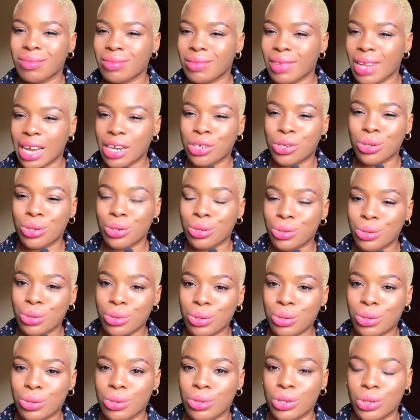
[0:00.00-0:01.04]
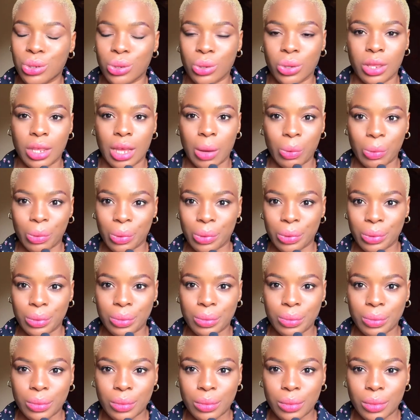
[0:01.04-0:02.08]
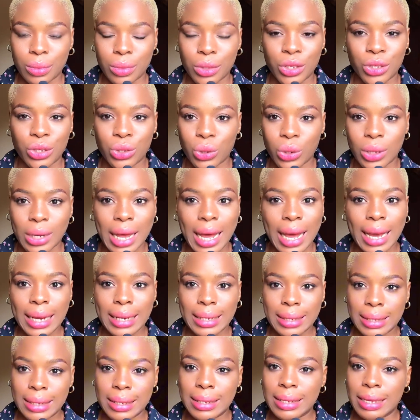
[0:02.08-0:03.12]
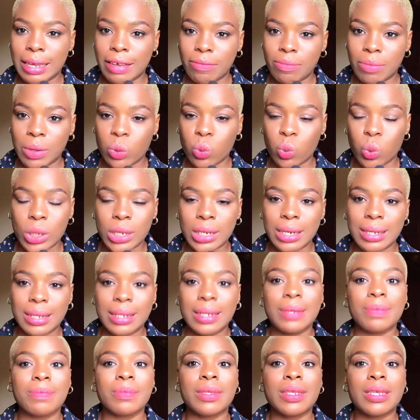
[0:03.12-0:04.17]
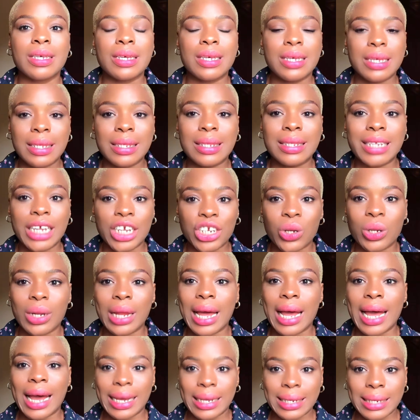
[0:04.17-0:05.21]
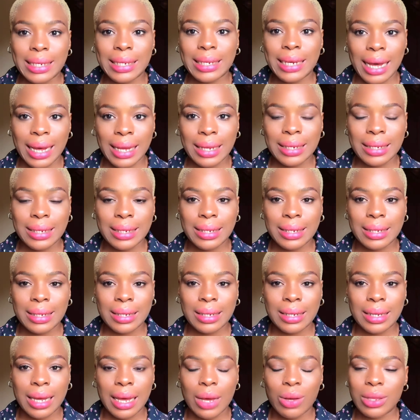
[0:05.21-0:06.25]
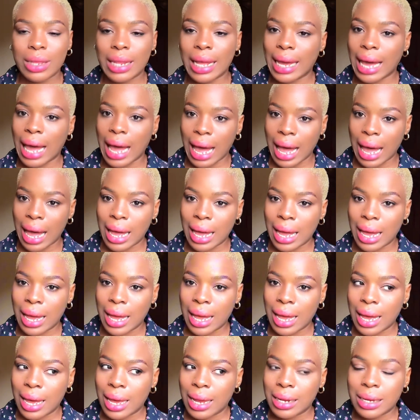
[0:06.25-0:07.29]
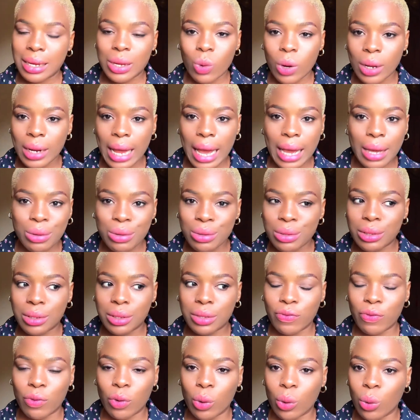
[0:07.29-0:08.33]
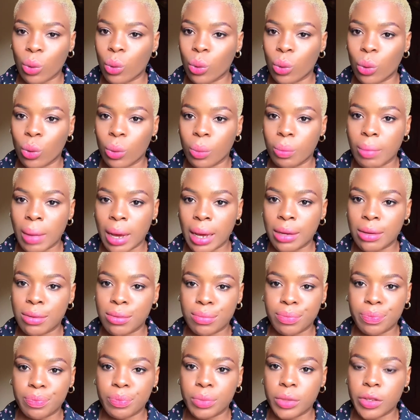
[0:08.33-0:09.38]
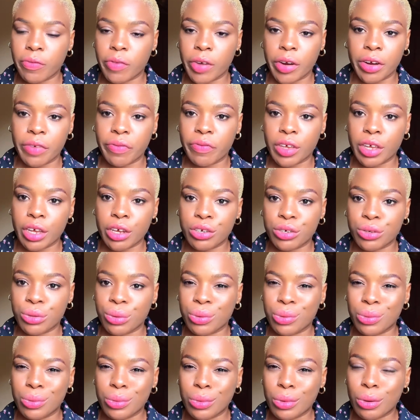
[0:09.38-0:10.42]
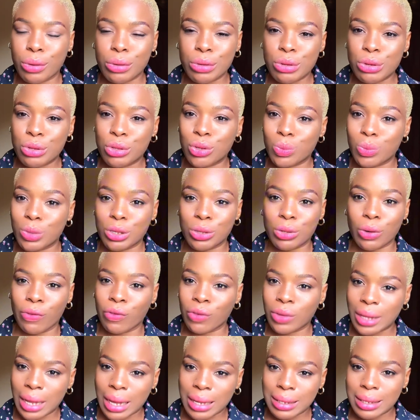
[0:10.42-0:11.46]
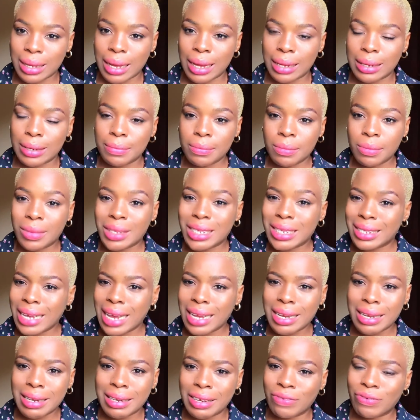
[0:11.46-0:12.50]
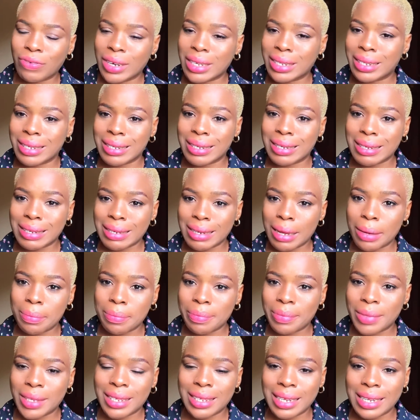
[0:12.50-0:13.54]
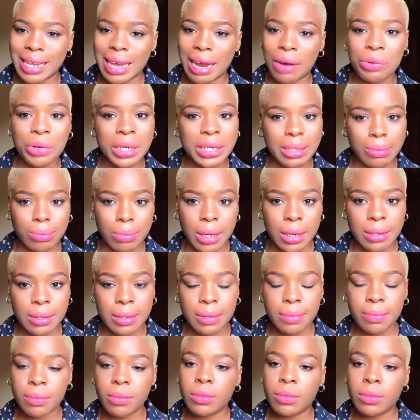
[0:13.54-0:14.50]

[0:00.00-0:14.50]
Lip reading: I should use the other one, the other ID he gave me, which is his national ID card. I was like, the one I used for my verification on YouTube is a voter's card. Is there any difference in the name? Is it the arrangement?